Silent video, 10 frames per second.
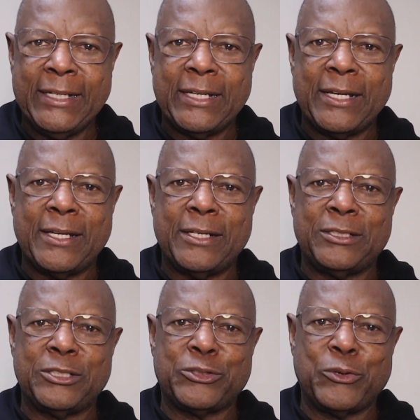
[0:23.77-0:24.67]
And it
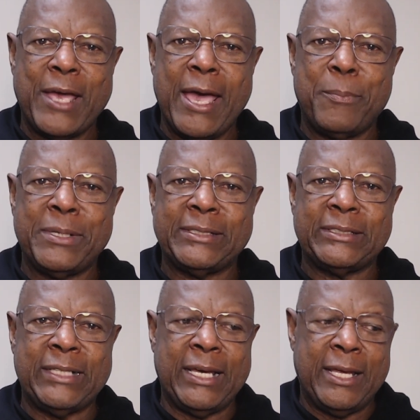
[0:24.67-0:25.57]
just so happens
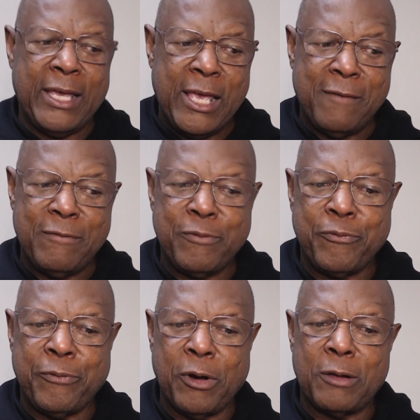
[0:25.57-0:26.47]
that every
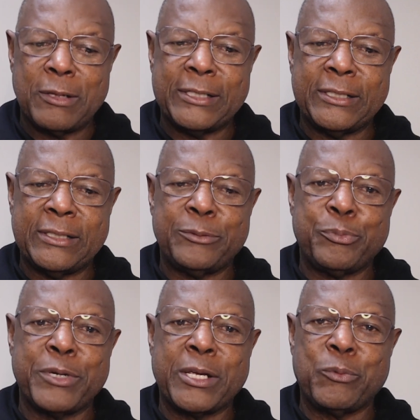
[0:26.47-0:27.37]
fall and
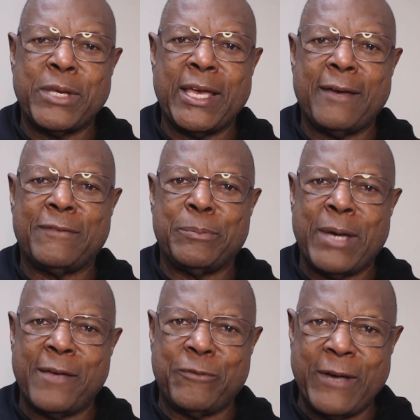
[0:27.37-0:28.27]
spring, we have the
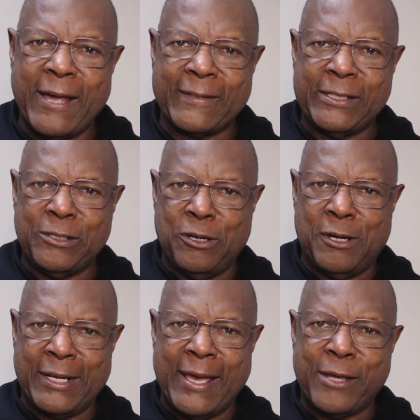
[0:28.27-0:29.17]
Mindful Athlete
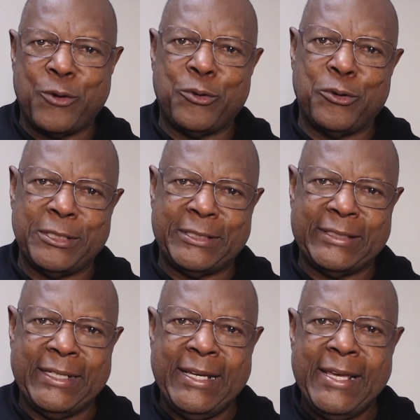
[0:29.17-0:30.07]
online
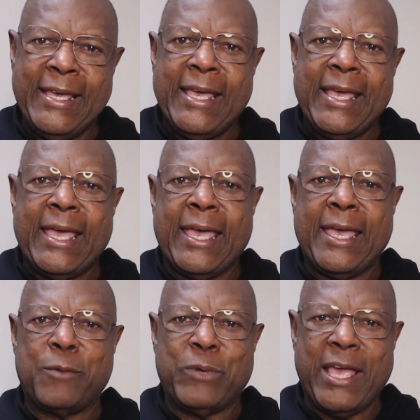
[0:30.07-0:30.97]
course
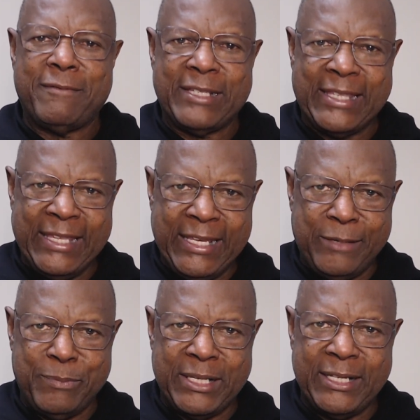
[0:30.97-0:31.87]
and we have a
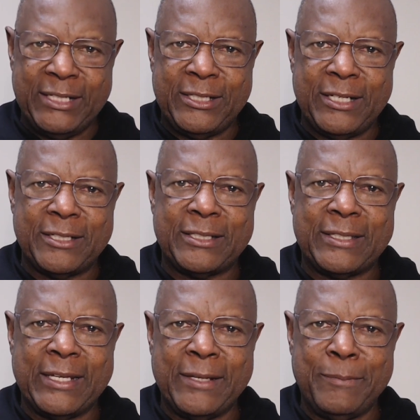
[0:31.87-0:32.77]
theme. And this year's
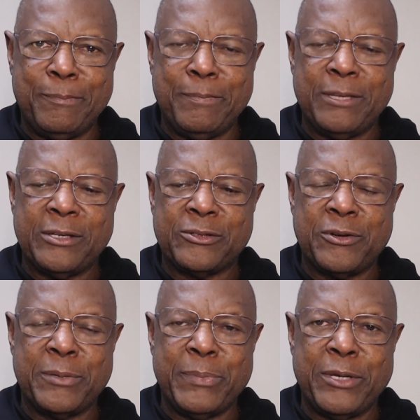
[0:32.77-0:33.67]
theme is
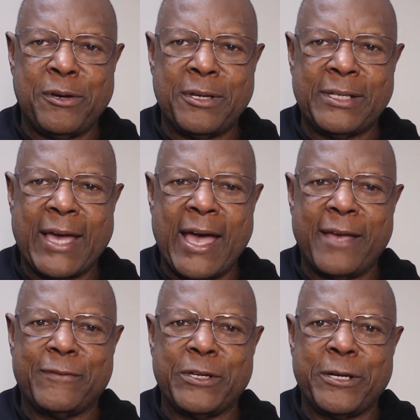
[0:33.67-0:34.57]
going to be on the eye
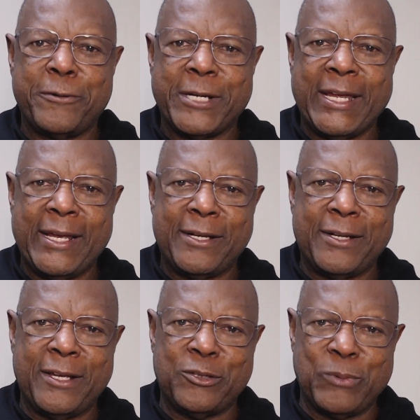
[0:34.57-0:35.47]
of the hurricane
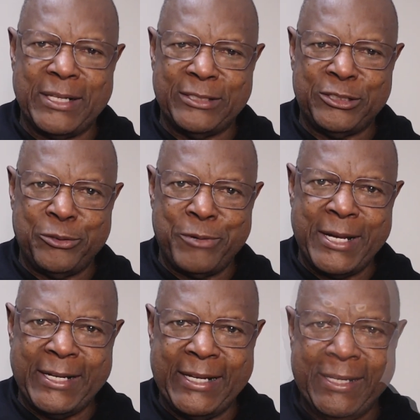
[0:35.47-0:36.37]
as well as
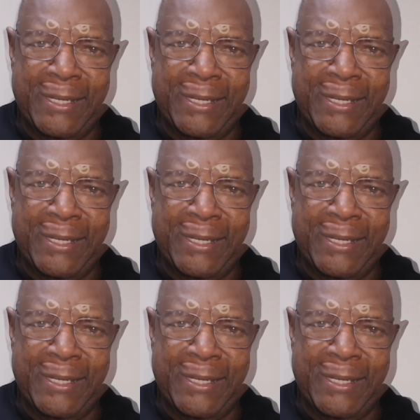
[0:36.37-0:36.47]
serenity.